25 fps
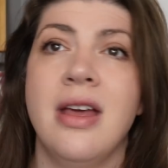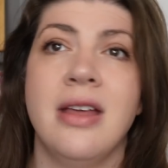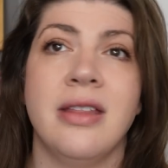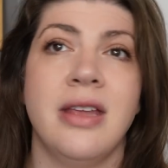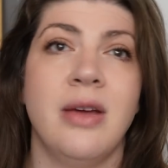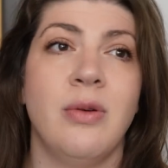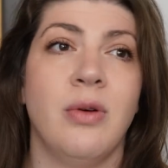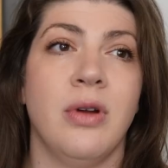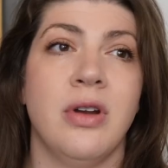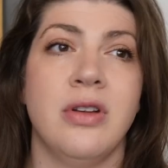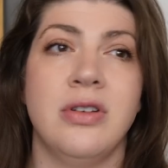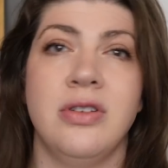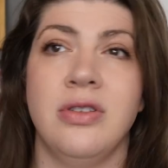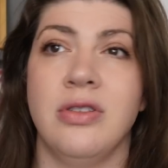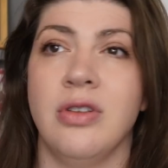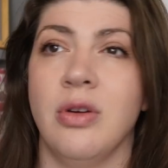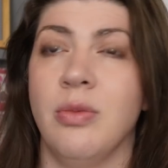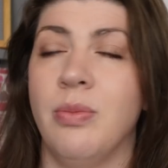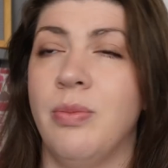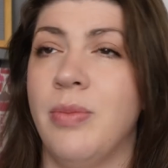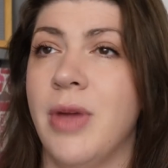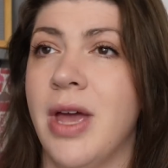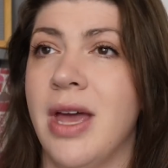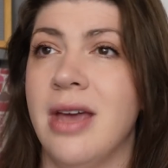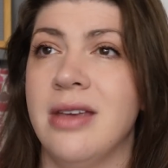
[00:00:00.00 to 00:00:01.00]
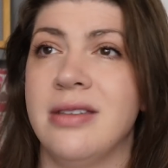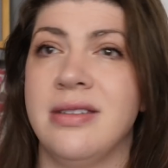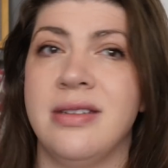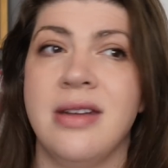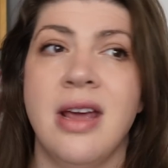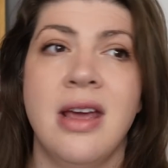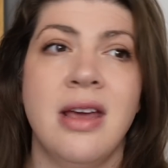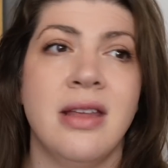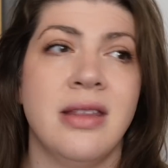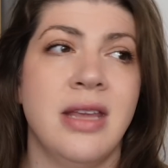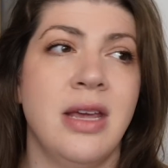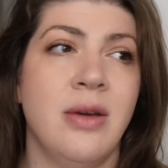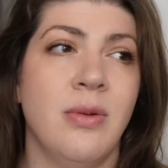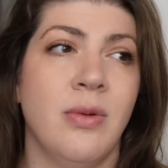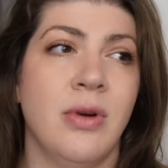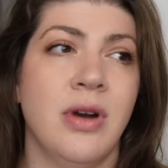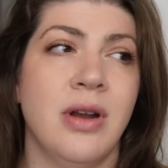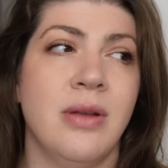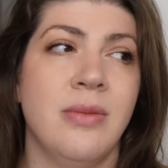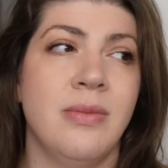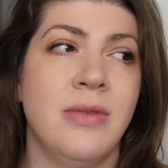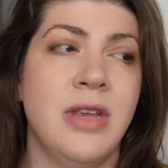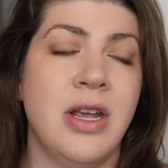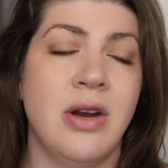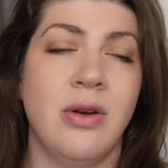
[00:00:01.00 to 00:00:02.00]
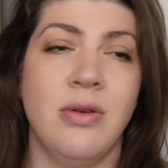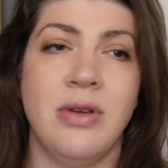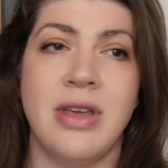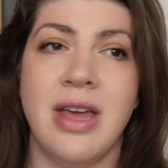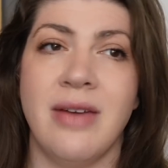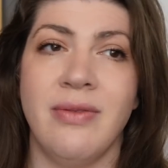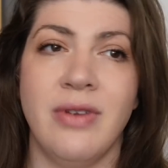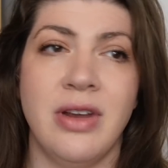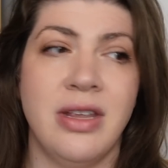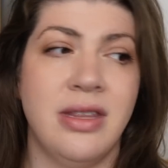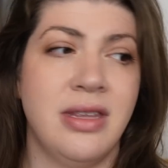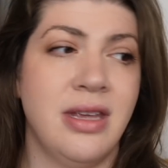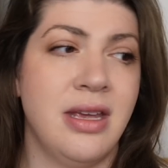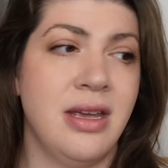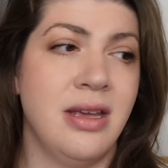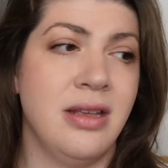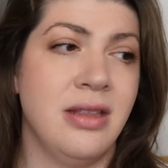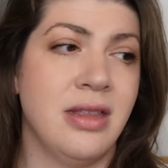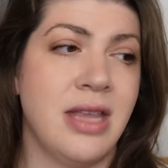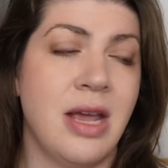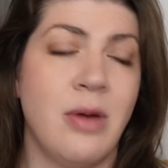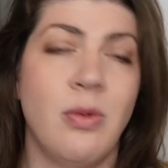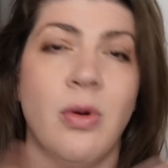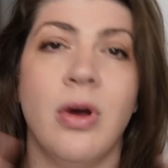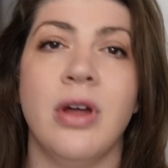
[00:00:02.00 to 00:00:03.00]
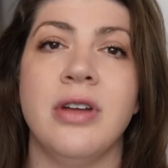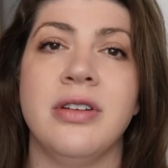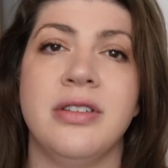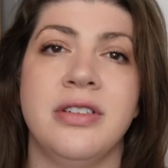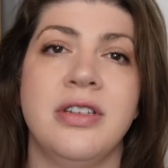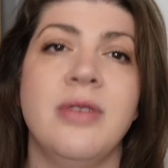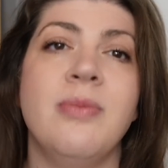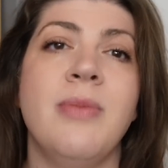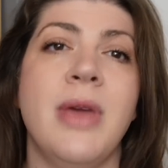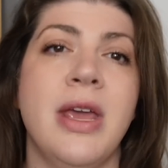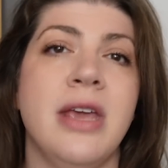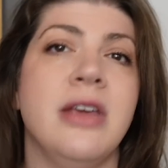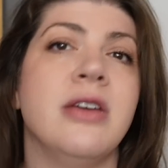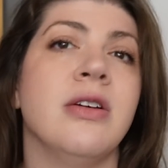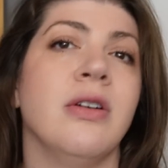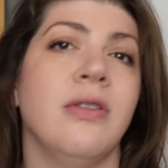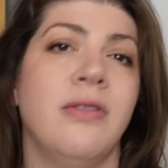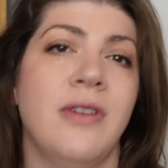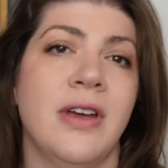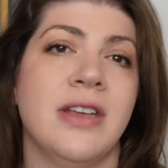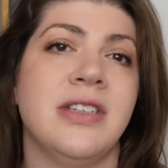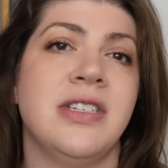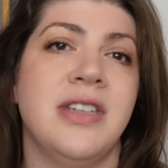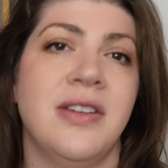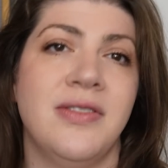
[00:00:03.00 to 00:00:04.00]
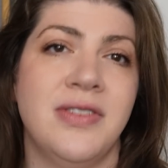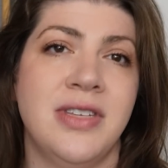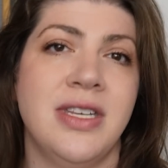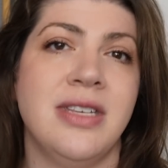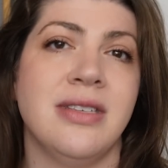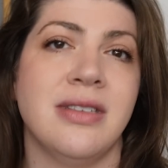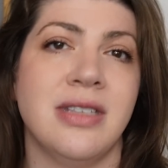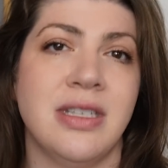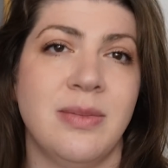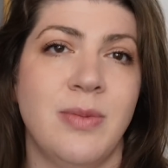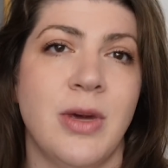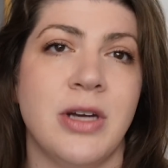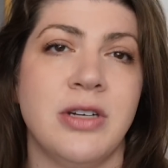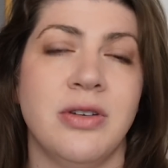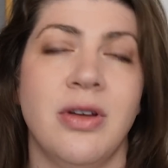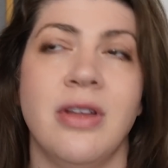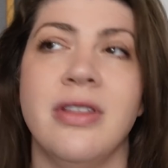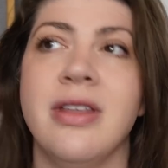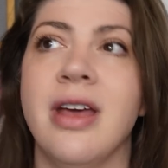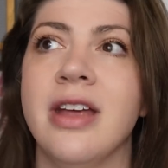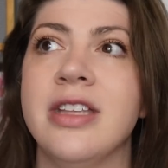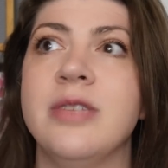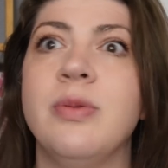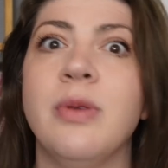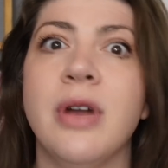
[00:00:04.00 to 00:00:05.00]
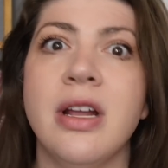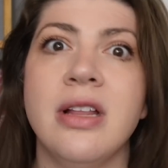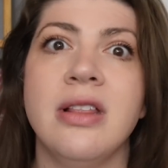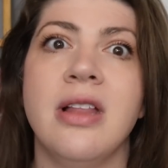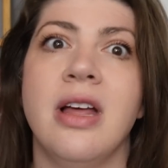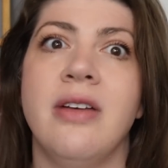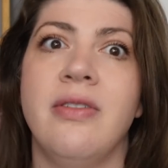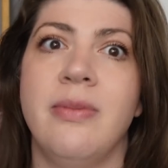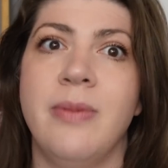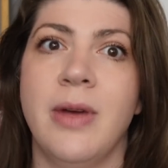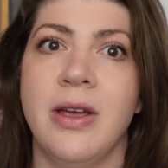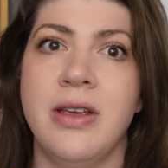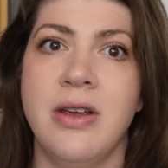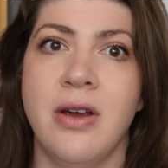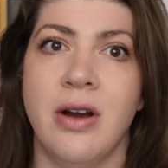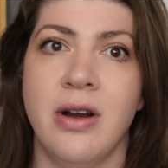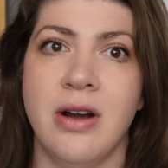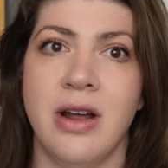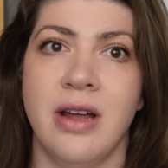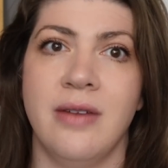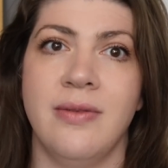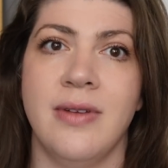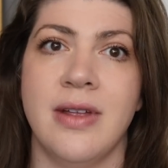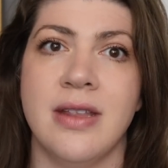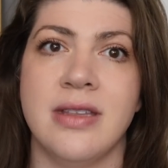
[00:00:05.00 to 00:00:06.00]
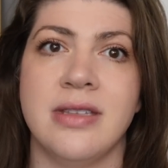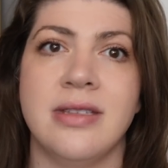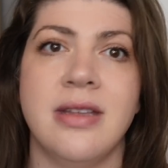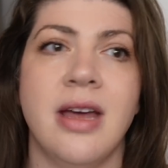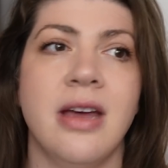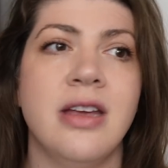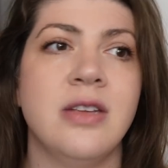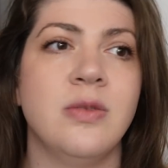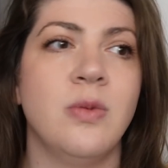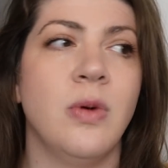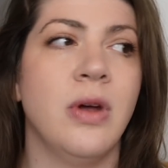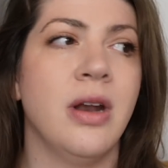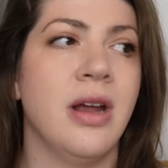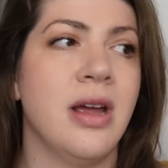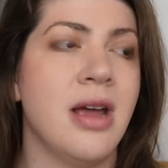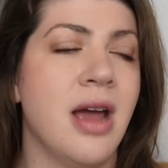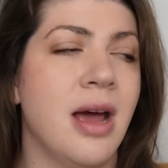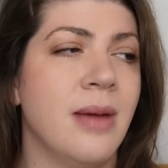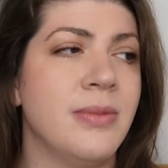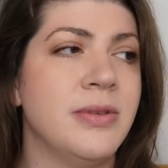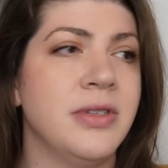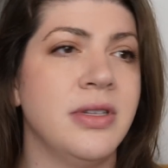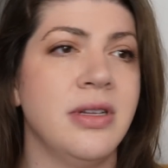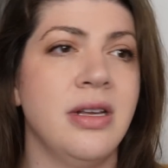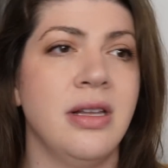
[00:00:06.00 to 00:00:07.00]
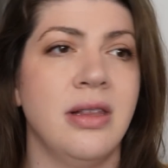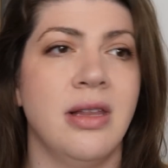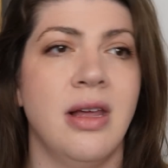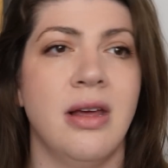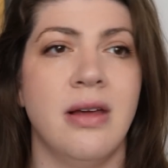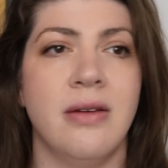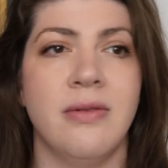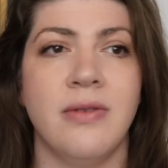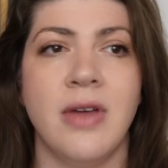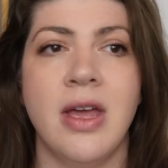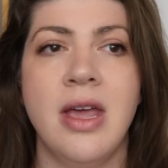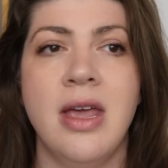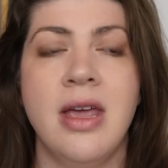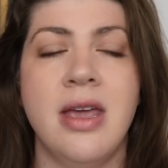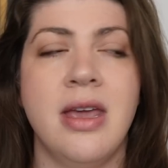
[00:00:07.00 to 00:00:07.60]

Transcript: They want to do their best. They want to, get everything. They want to make your festive season special. And that's what I love about yarn advents. That is what I absolutely love.